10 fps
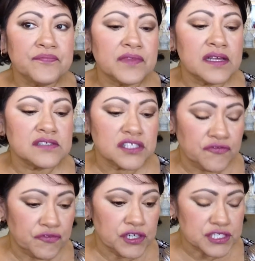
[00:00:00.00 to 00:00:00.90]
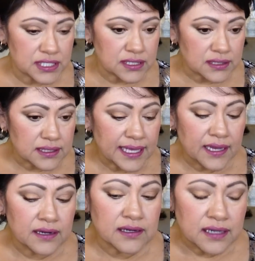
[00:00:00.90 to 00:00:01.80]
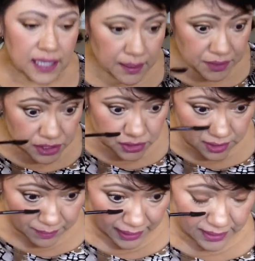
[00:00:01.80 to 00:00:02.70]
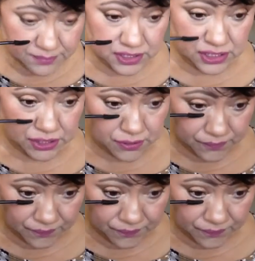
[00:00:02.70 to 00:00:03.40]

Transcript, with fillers: There's the first layer. I'm going to do the bottoms too.